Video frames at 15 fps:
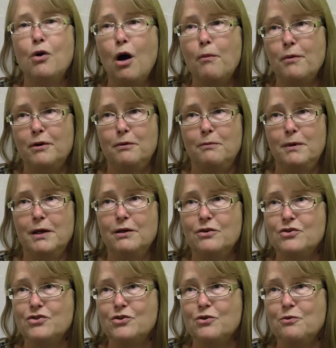property
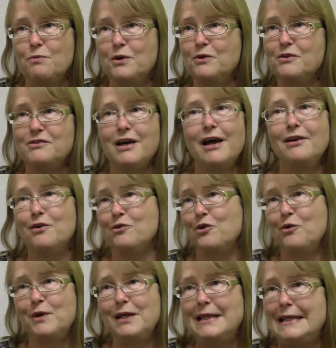manager, because I don't
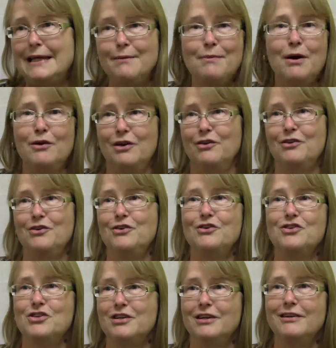know anything about air
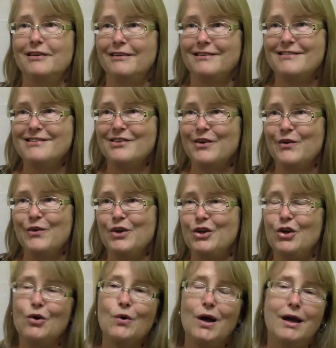conditioning. So, you
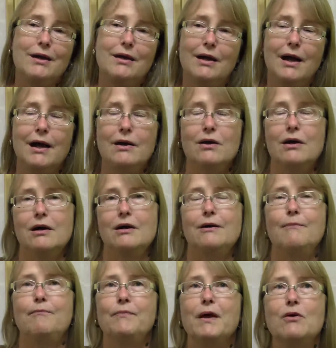know, I
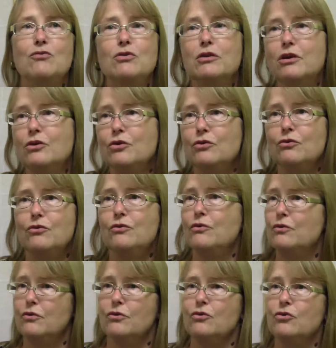really couldn't
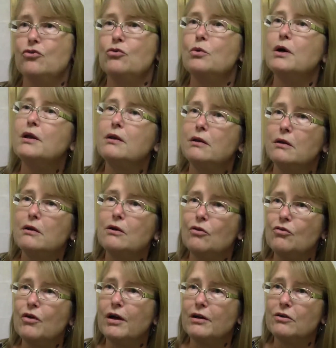do it
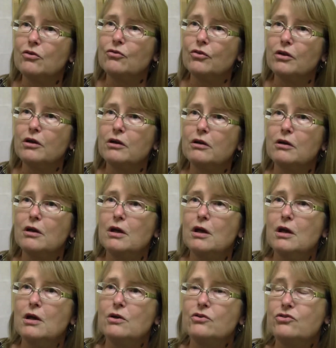effectively.
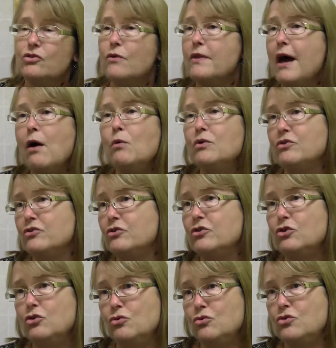So that was a
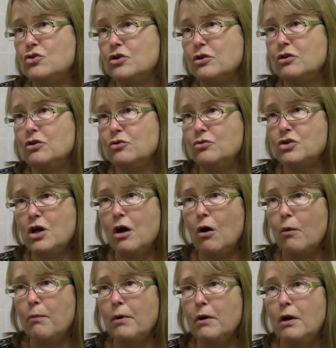huge
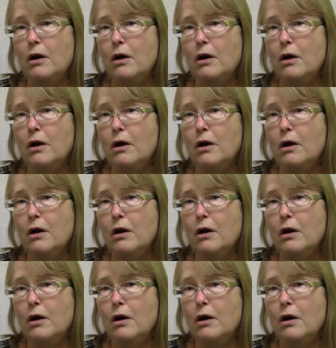help.